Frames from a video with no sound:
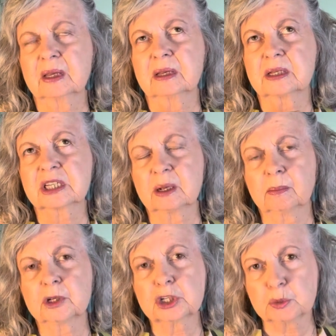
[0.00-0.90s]

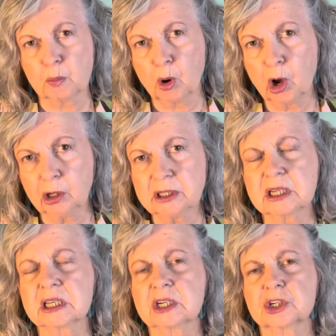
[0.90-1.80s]
Some small
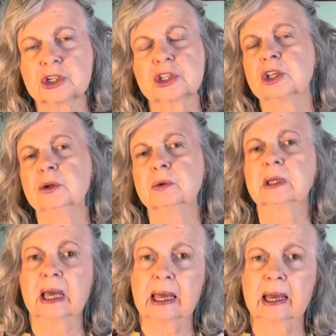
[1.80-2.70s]
decisions that you
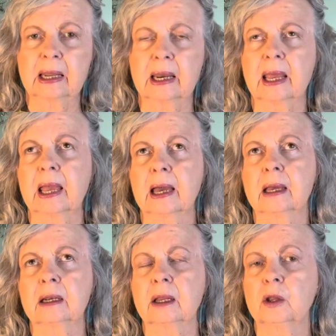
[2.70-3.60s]
can,
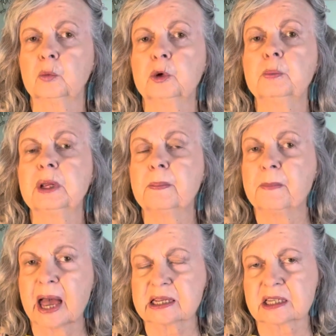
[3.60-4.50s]
and it would be
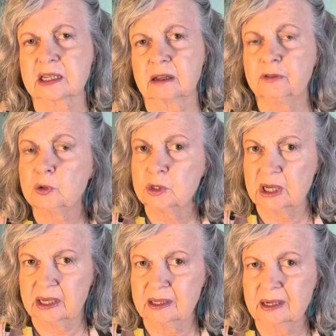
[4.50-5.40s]
best if you
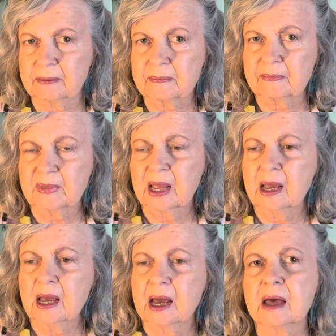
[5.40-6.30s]
did.
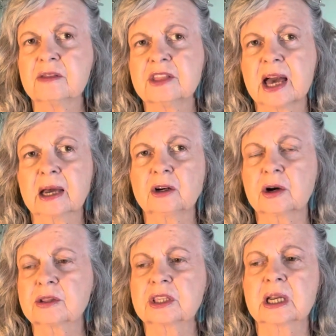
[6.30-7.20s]
And that
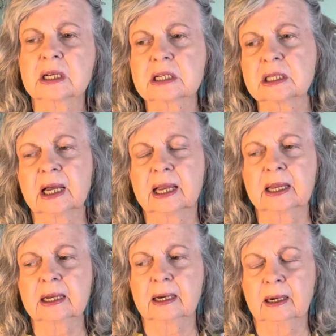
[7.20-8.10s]
are things
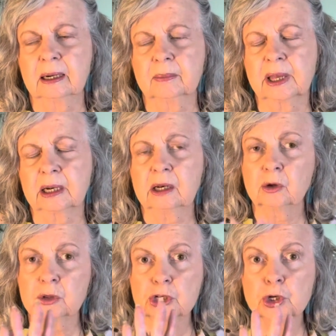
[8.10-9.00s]
like, and I
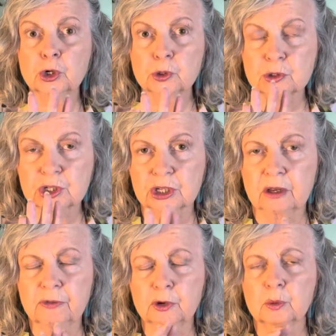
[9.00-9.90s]
know this hurts
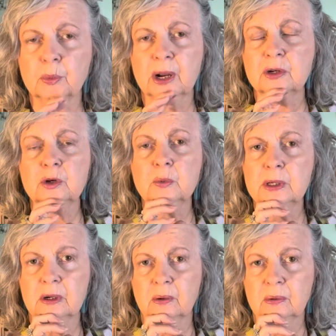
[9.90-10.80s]
if you're a brand new
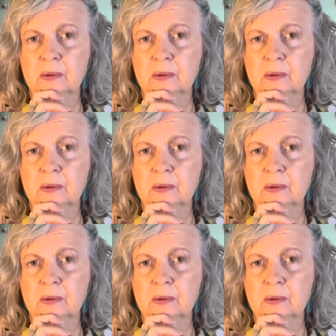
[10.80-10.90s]
widow,